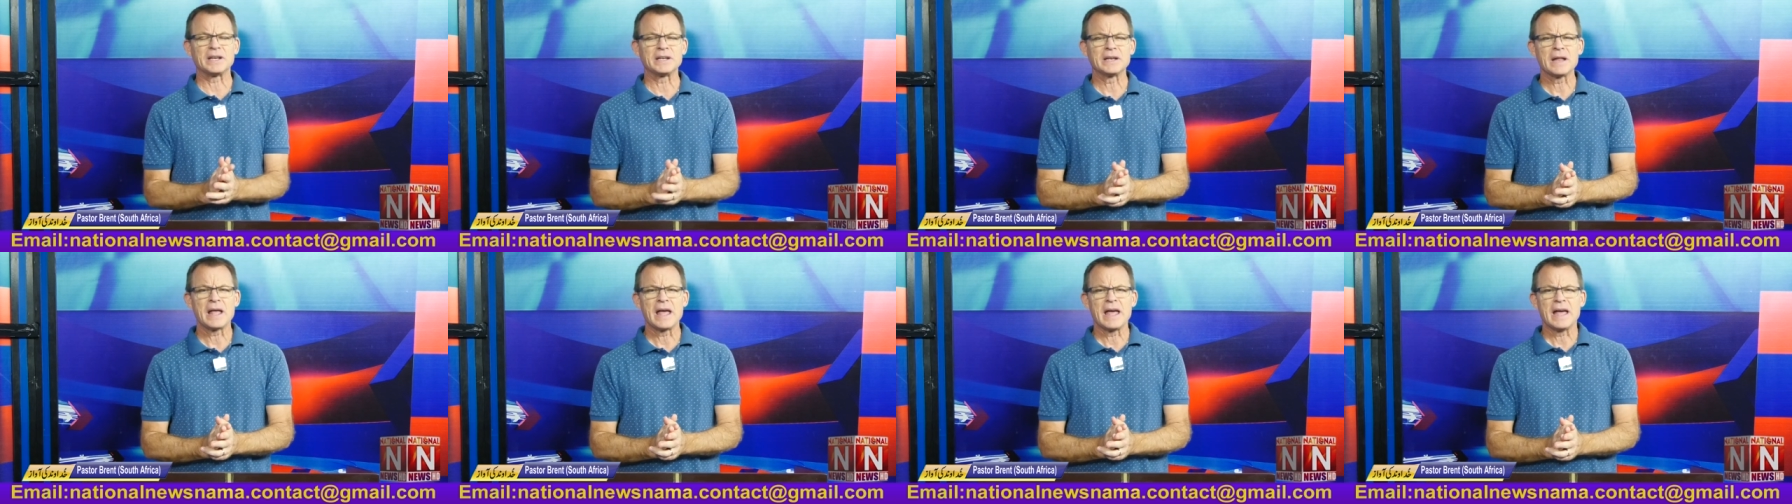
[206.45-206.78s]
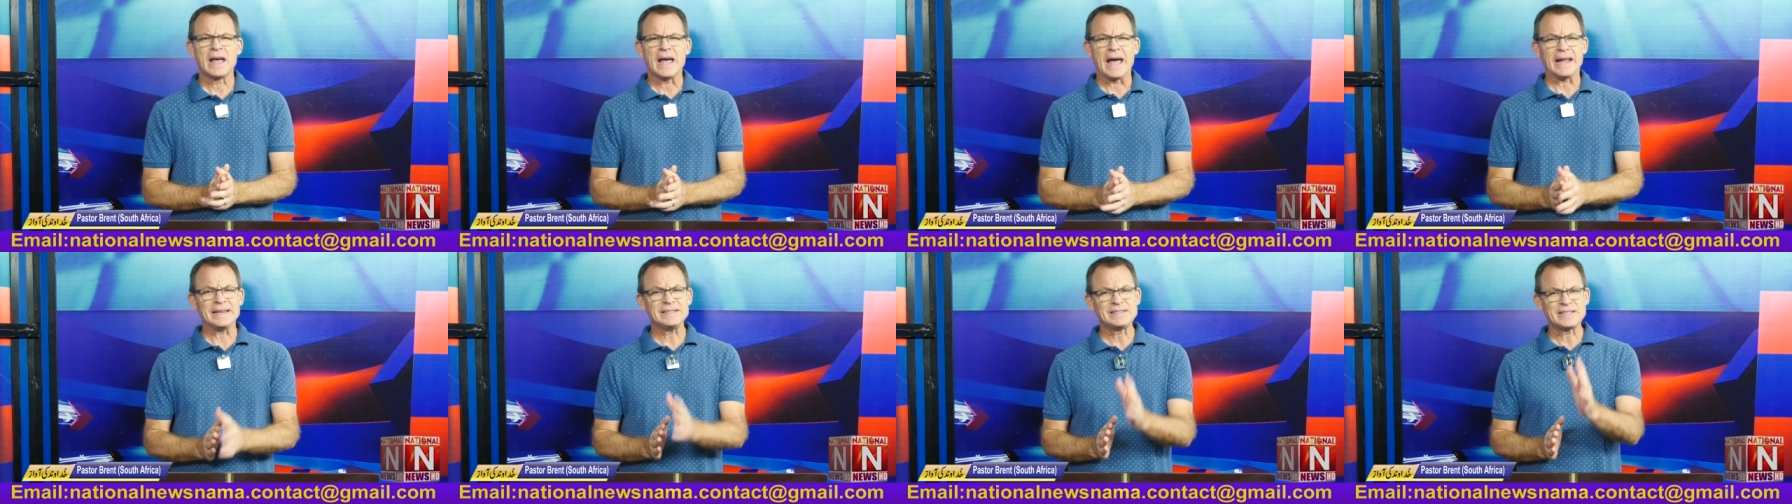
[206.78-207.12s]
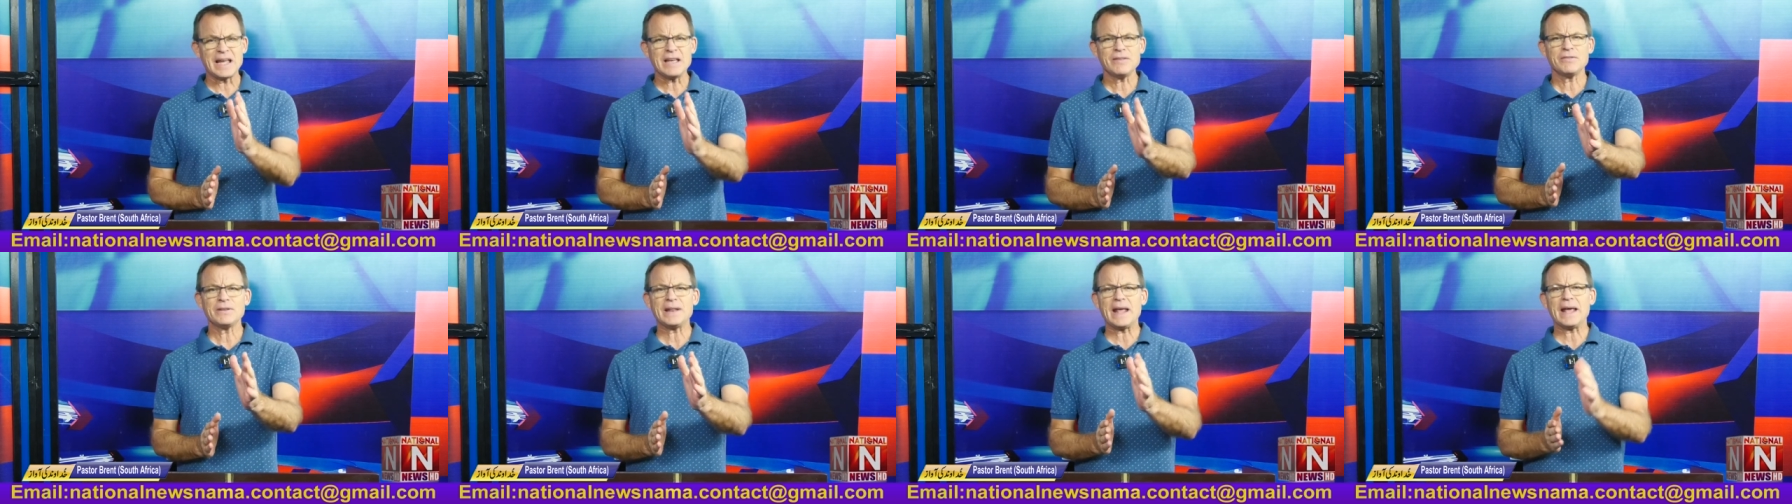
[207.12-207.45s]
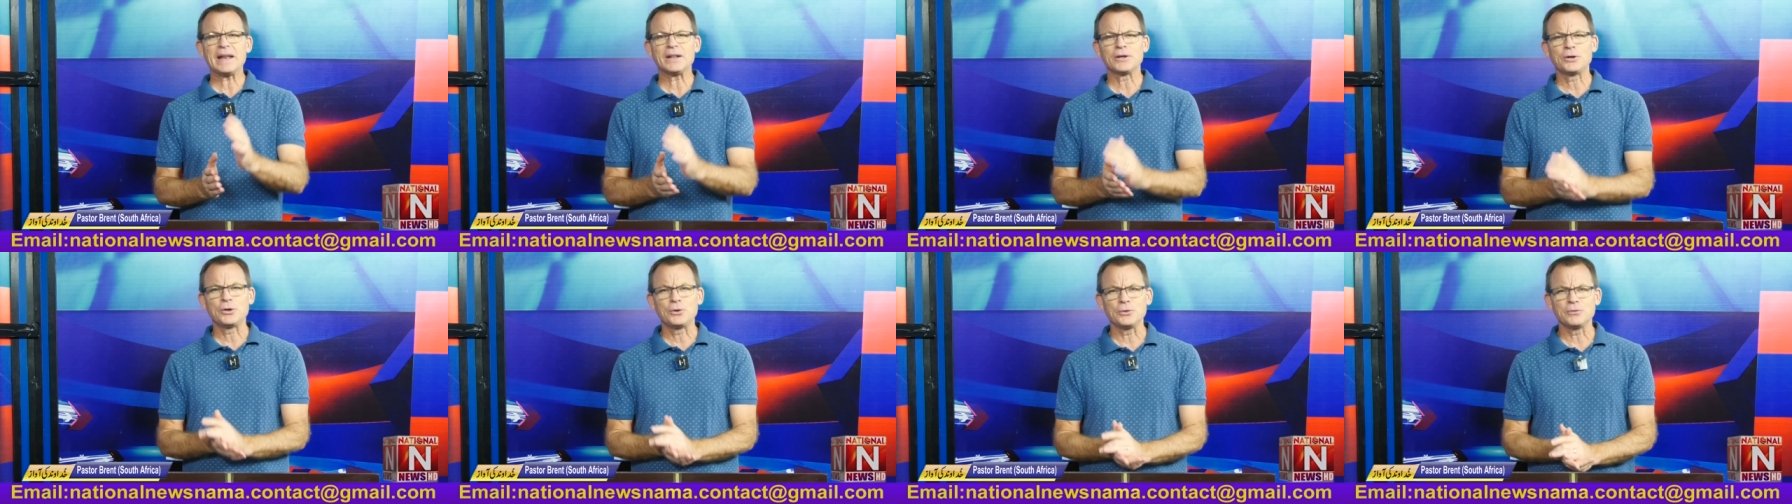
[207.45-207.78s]
And, and David
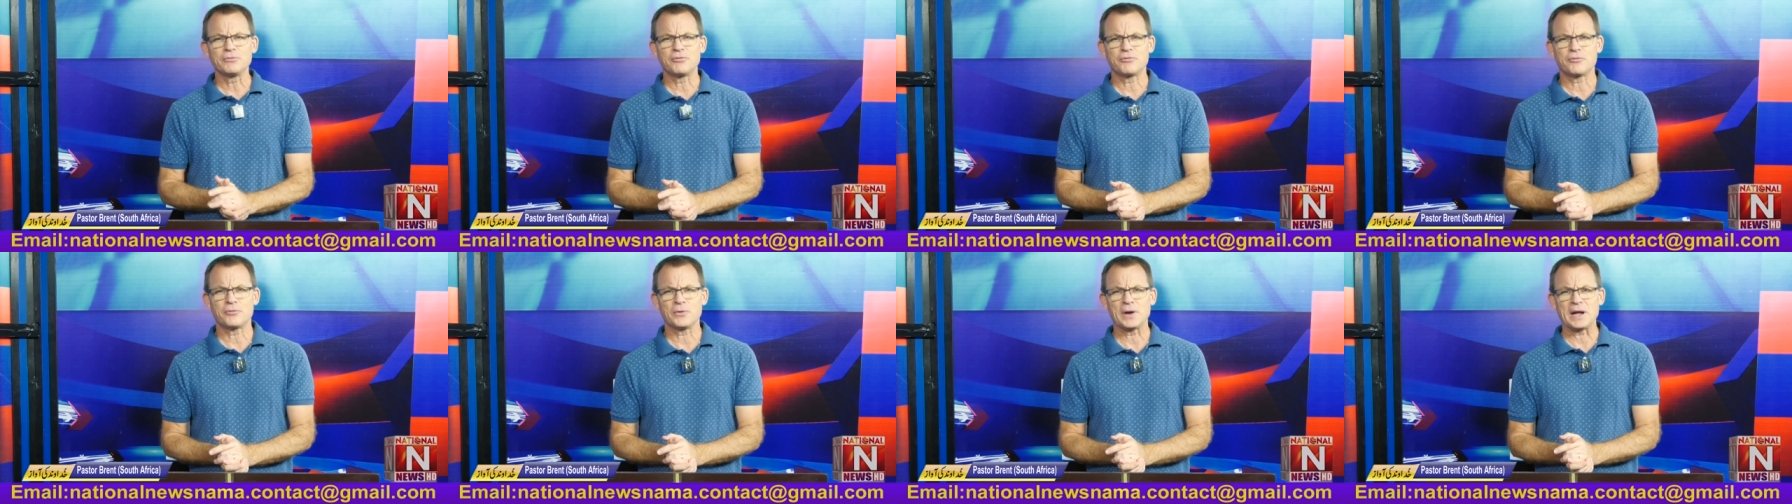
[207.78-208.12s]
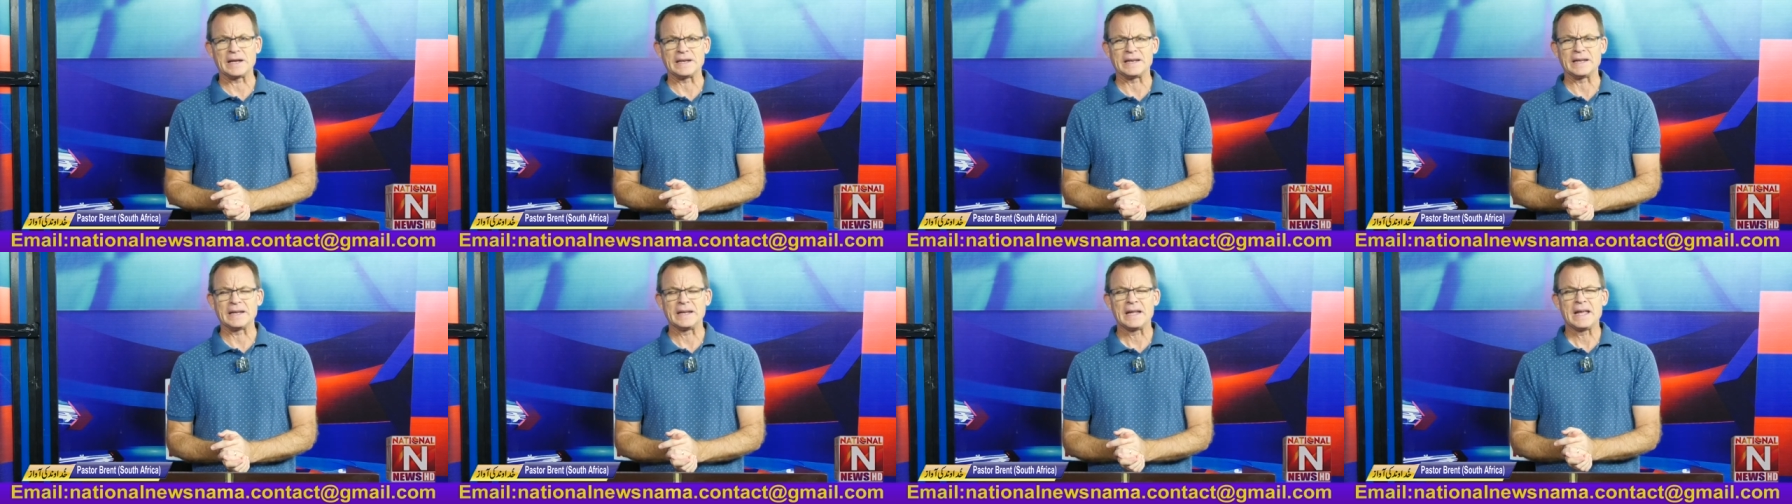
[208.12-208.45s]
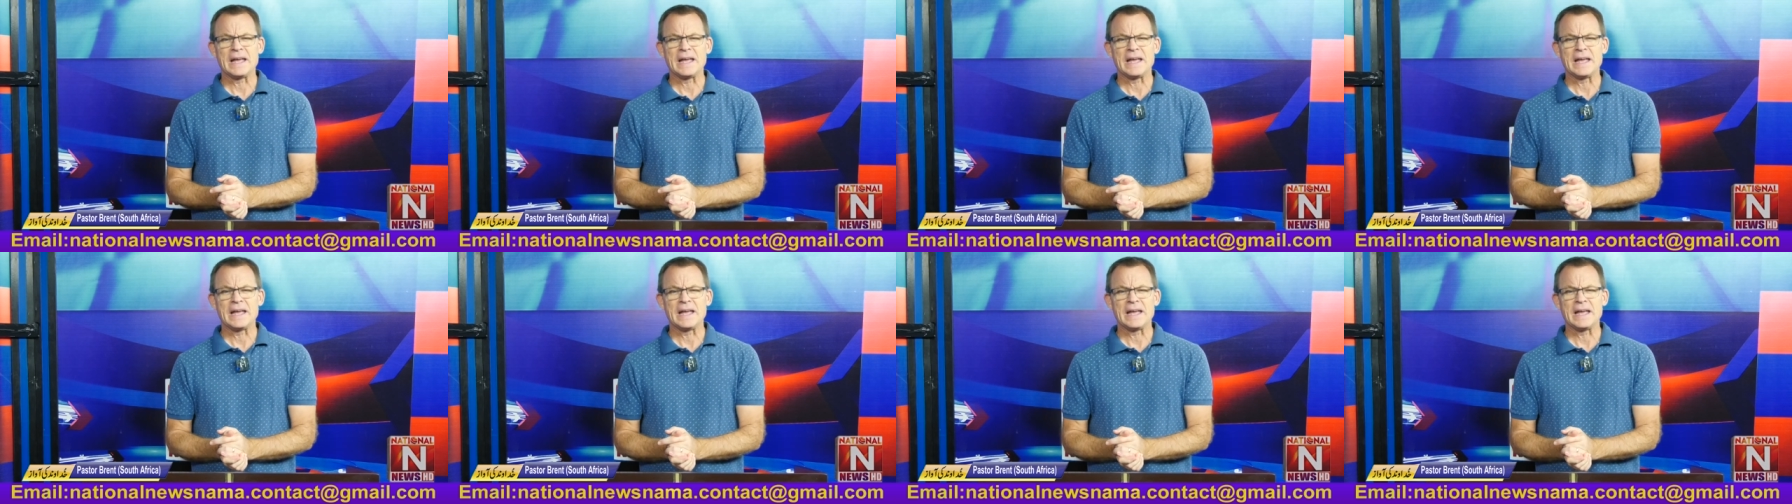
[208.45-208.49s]
had a good friend.